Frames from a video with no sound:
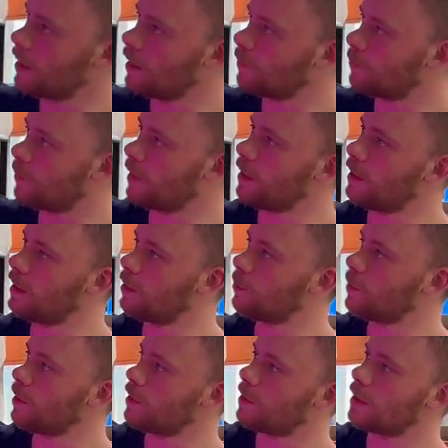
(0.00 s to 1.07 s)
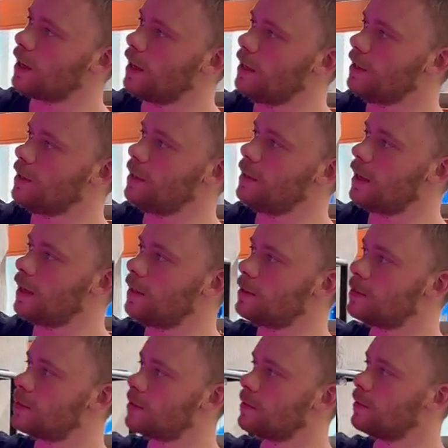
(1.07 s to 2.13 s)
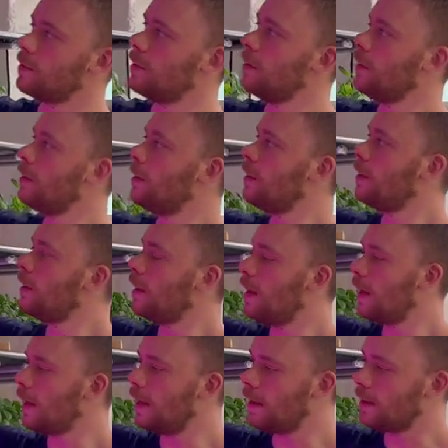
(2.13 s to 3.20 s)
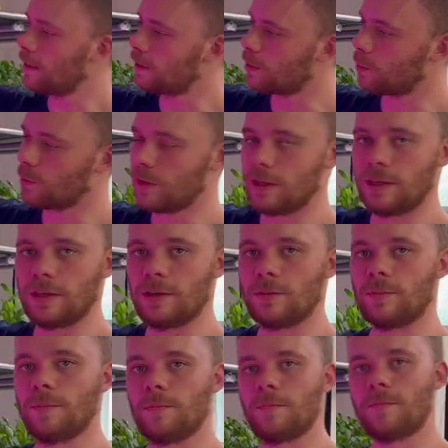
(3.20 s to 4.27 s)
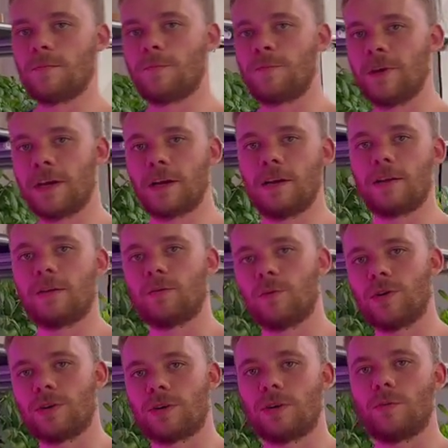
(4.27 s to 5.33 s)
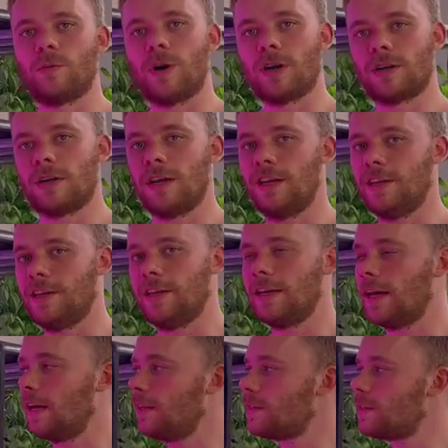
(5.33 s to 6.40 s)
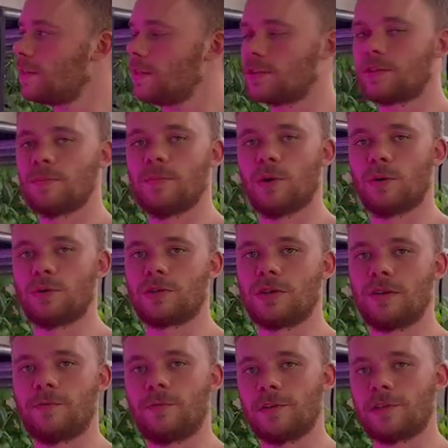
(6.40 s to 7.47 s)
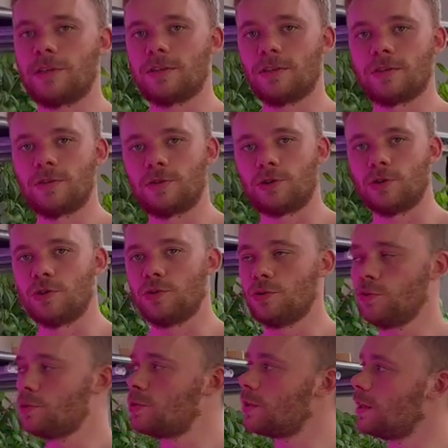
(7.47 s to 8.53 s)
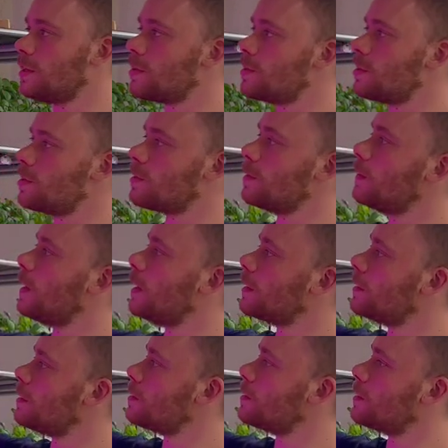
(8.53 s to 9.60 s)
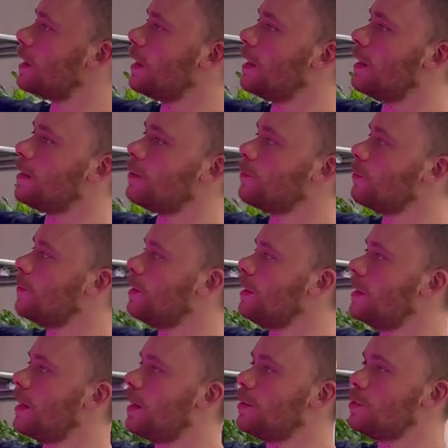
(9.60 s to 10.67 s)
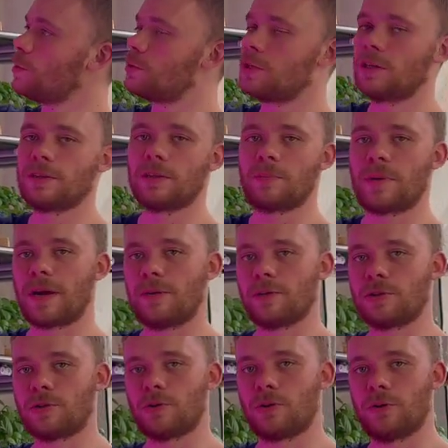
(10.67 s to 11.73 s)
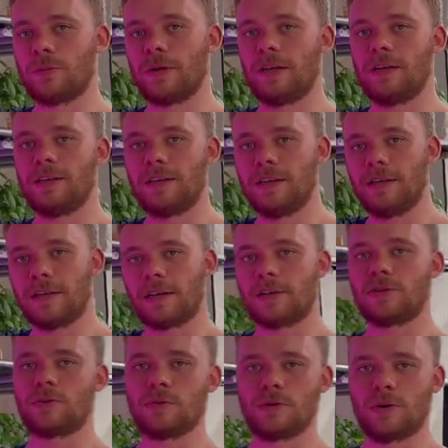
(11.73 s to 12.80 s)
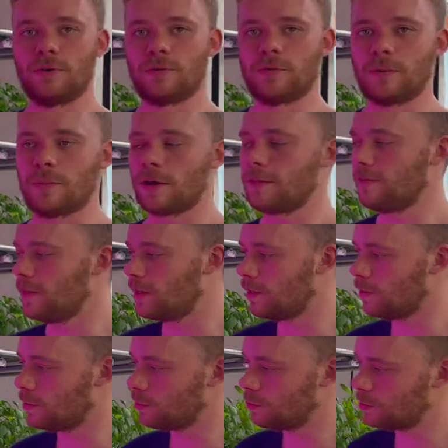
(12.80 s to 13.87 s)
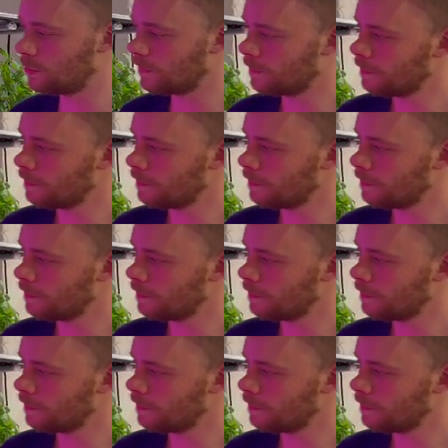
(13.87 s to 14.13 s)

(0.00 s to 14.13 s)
fitted it with LED lights, and we figured what, what LED lights is the most efficient to use in a system like this, and we are using the Parus Europe LED, as you know from other videos.